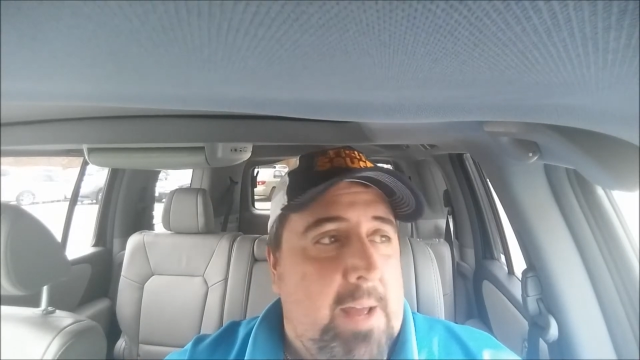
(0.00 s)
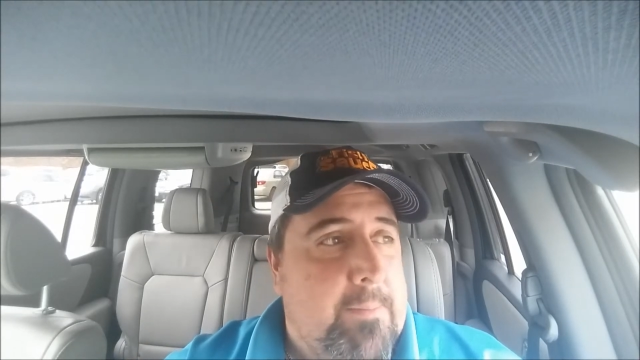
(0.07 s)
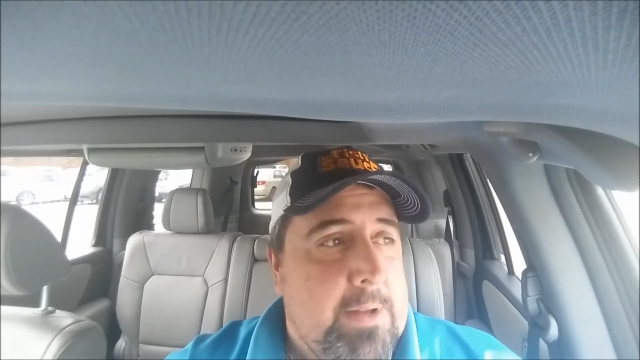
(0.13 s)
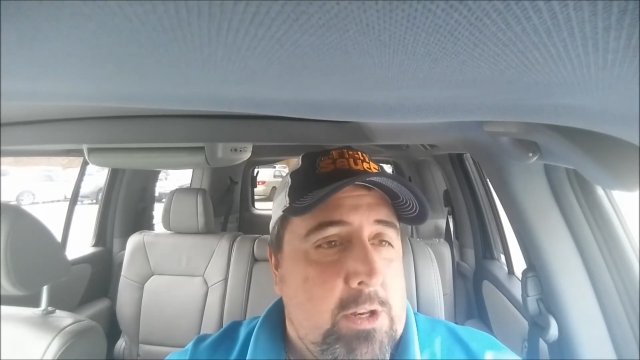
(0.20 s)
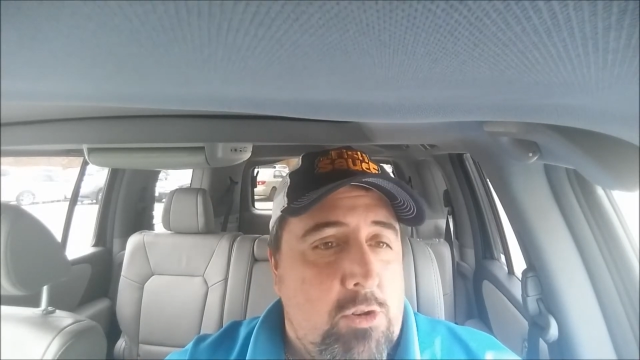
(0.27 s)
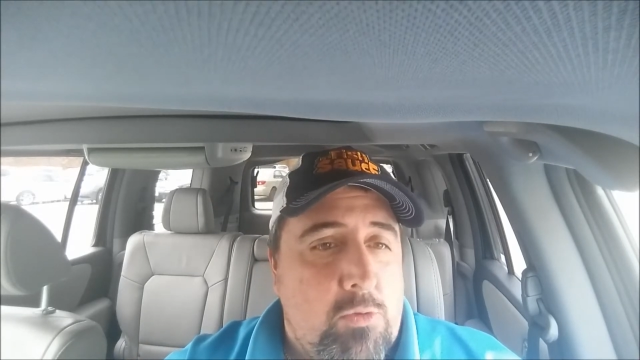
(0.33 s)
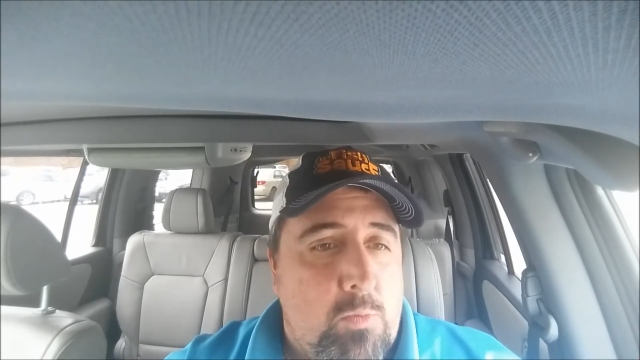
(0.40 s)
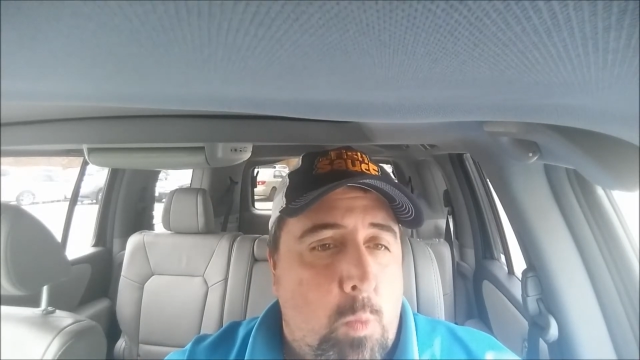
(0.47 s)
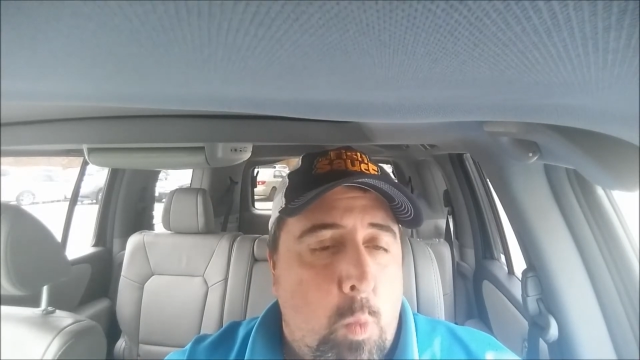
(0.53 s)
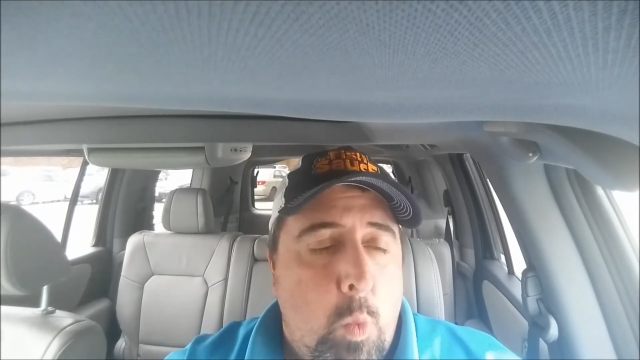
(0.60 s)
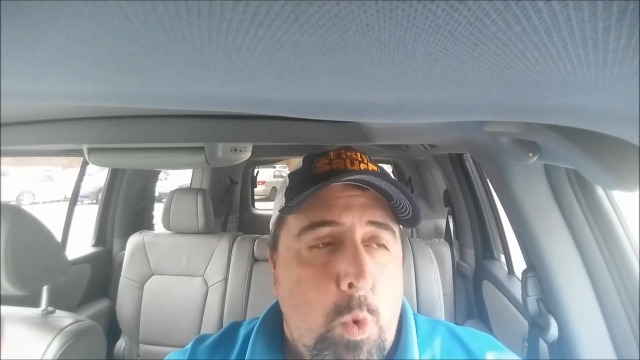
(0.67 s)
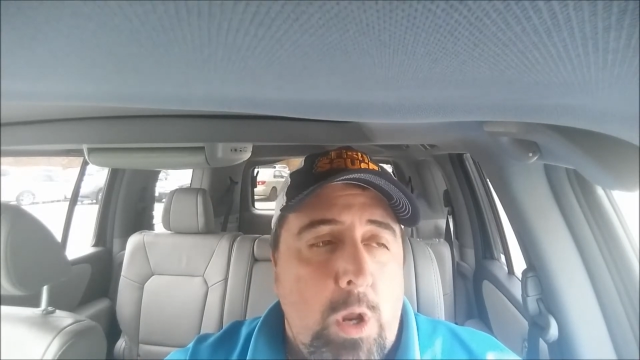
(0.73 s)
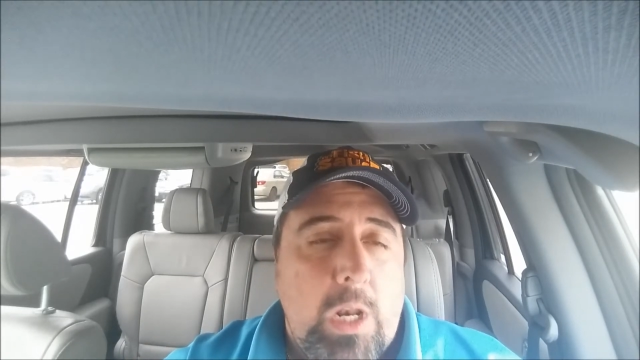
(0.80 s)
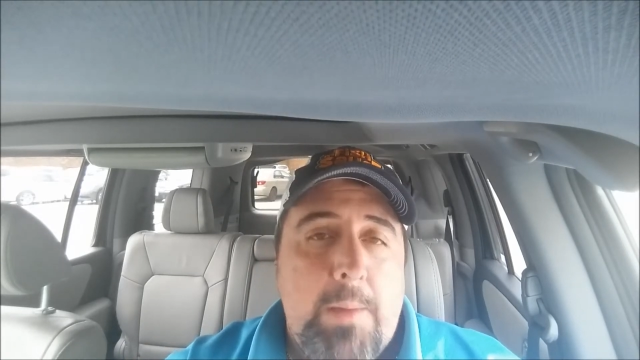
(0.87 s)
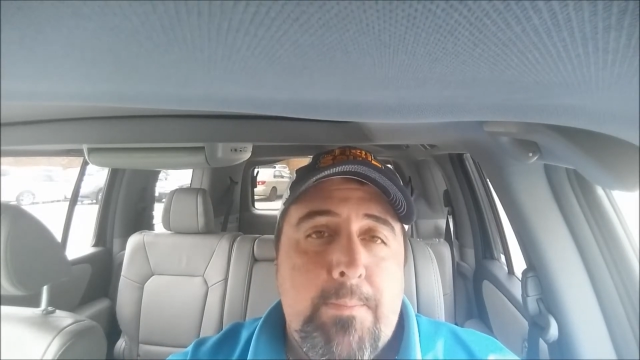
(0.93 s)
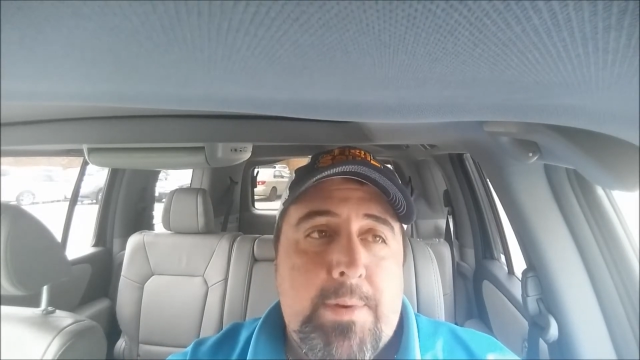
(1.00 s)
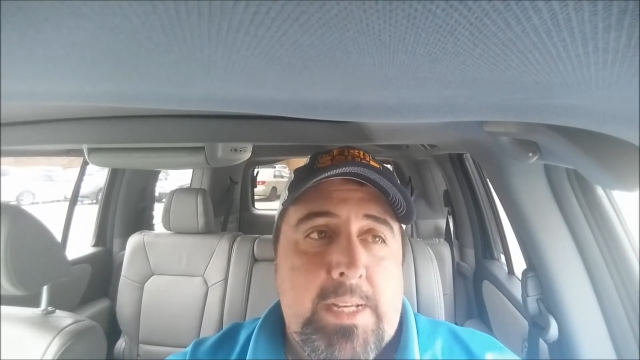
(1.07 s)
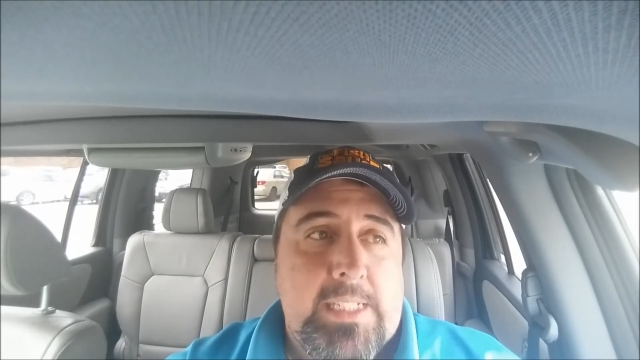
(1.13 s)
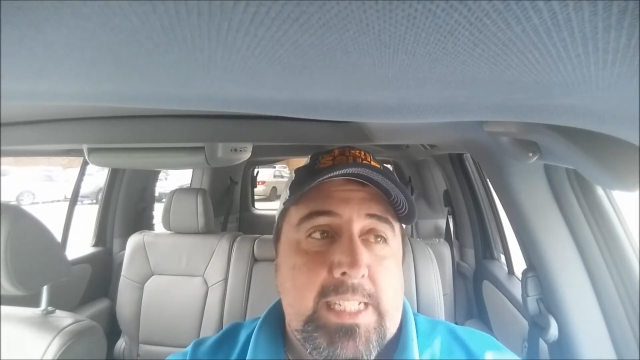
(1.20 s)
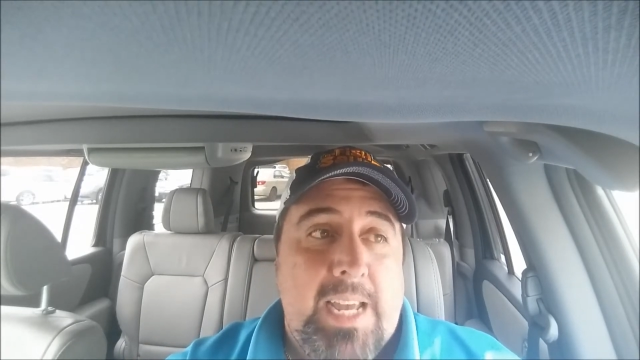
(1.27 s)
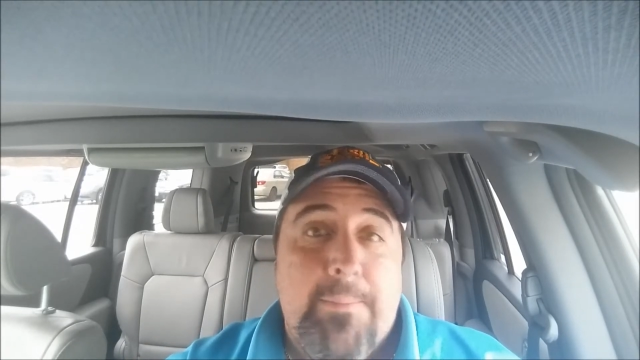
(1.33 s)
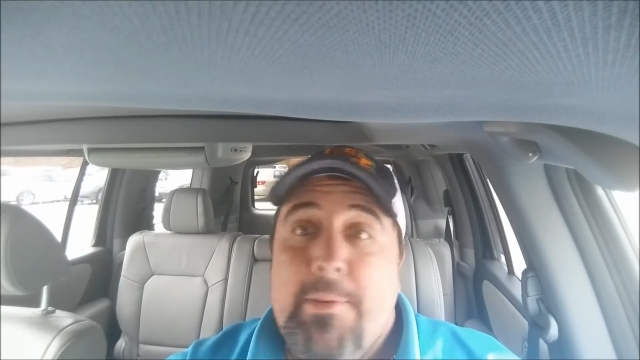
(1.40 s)
I've been really
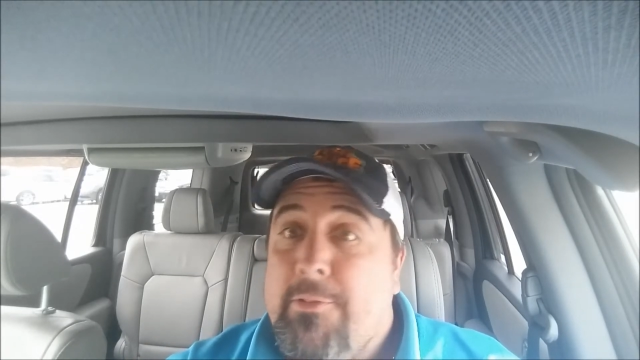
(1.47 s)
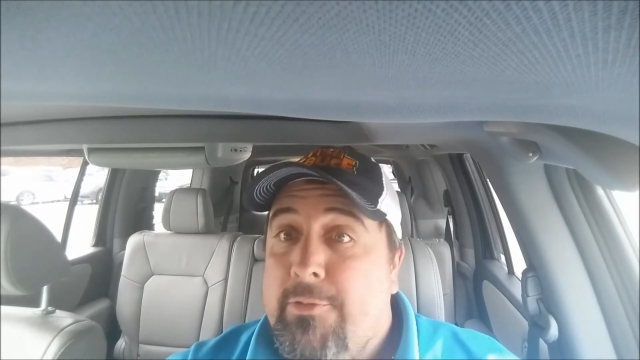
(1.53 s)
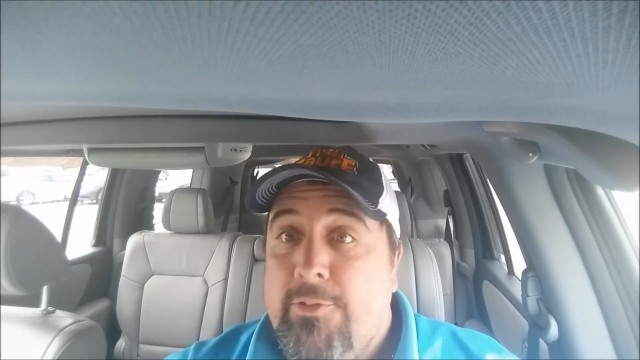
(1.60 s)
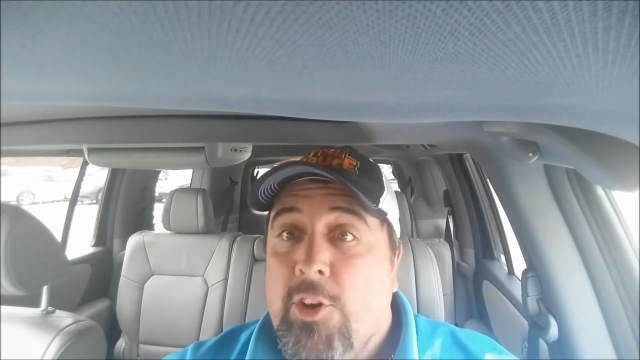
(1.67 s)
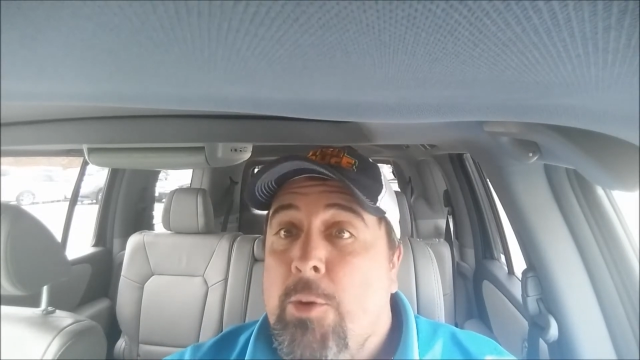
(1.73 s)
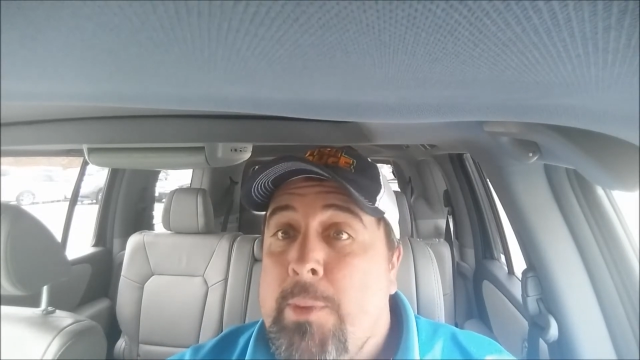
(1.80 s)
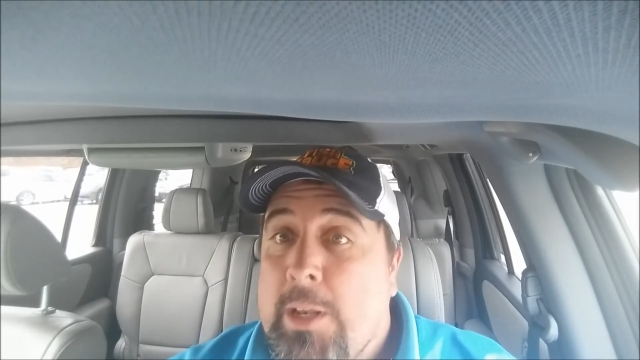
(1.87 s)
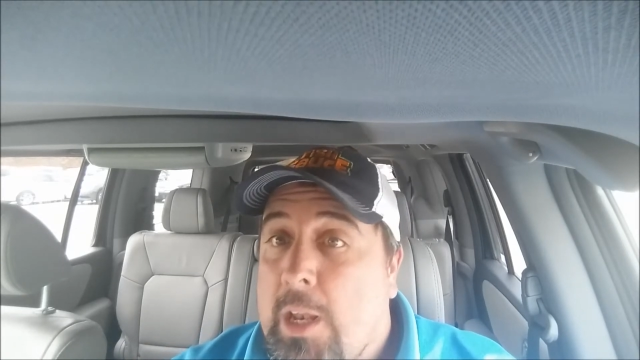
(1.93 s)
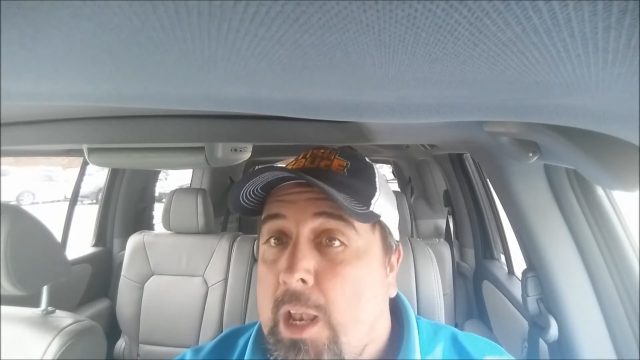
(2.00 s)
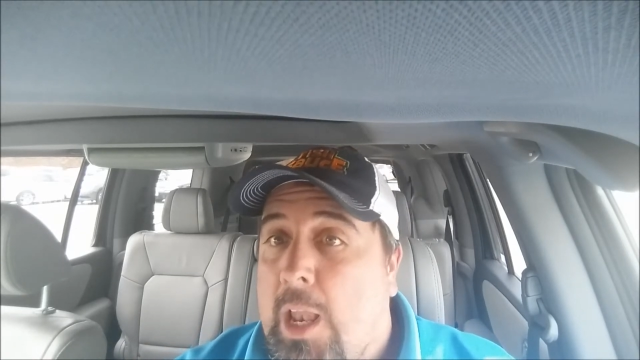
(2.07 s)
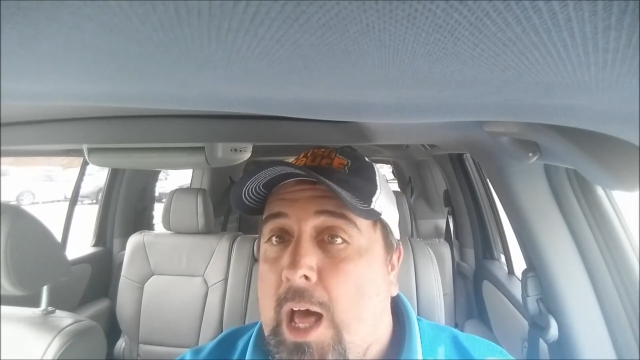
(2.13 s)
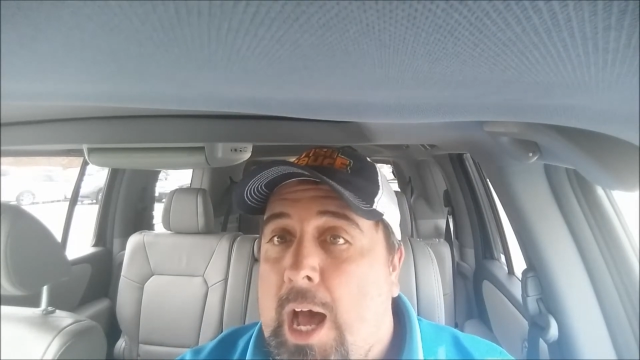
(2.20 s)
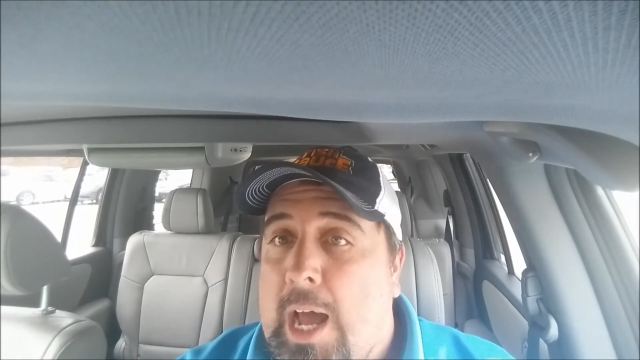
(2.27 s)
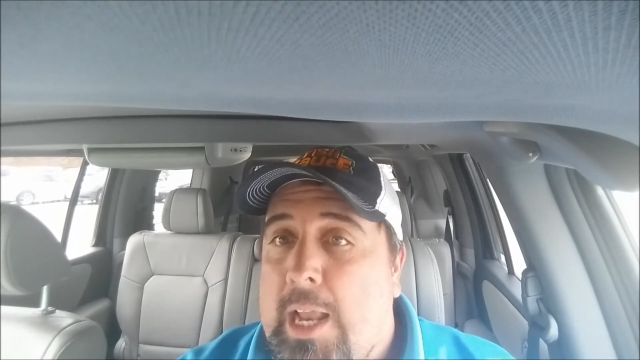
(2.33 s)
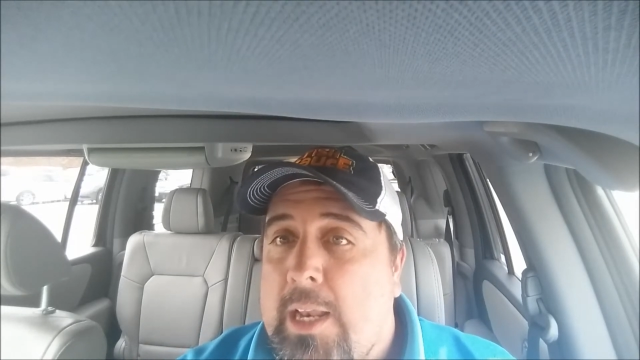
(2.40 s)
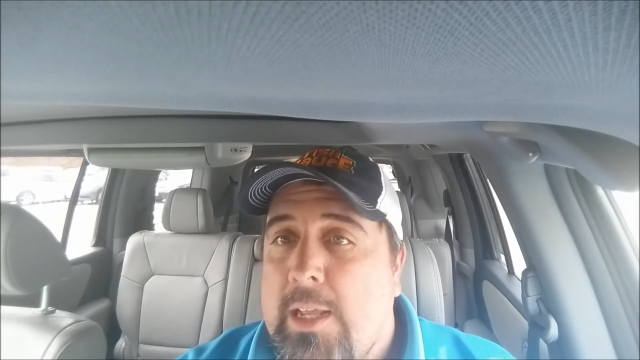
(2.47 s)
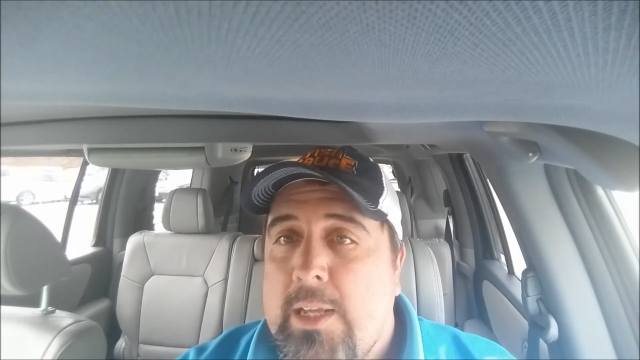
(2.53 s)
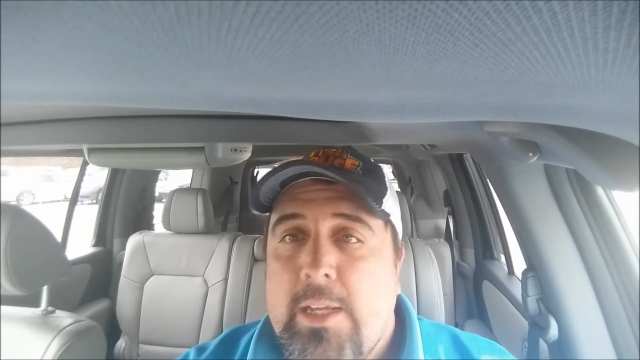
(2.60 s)
busy. I've been filming a lot.